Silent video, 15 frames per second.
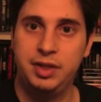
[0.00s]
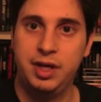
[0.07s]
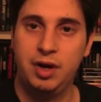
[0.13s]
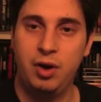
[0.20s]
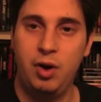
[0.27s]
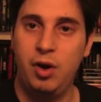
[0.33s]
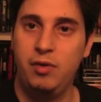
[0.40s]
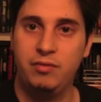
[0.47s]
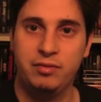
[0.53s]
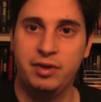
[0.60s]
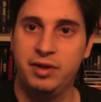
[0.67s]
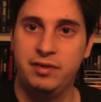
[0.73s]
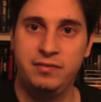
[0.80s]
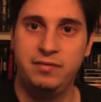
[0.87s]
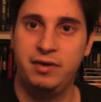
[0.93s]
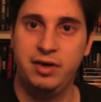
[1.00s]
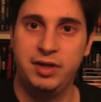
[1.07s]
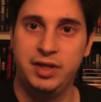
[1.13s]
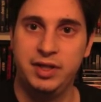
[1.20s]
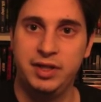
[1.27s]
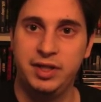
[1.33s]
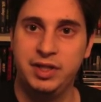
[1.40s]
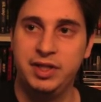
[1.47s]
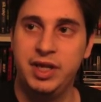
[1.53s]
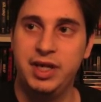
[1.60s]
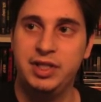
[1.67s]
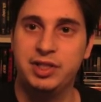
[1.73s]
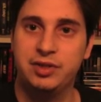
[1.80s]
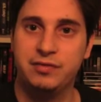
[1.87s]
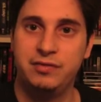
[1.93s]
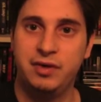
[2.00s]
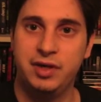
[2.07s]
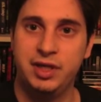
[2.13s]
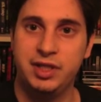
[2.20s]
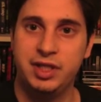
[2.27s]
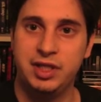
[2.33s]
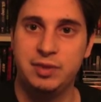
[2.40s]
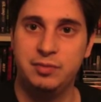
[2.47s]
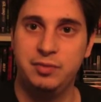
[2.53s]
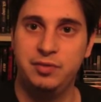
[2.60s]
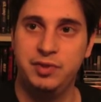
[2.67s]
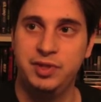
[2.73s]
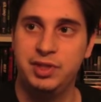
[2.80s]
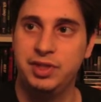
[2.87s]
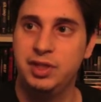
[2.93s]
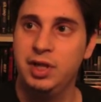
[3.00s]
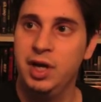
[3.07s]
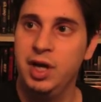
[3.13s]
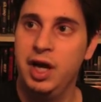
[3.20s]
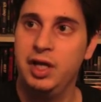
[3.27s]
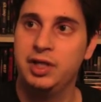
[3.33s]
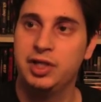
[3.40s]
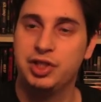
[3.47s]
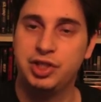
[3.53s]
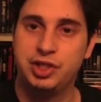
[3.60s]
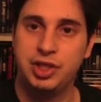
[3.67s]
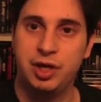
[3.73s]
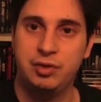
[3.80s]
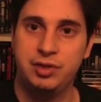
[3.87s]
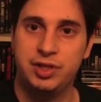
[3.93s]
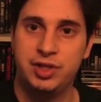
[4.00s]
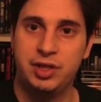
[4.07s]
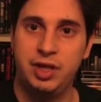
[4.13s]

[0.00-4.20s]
They're all really funny. The kids are funny in this movie, in this show too.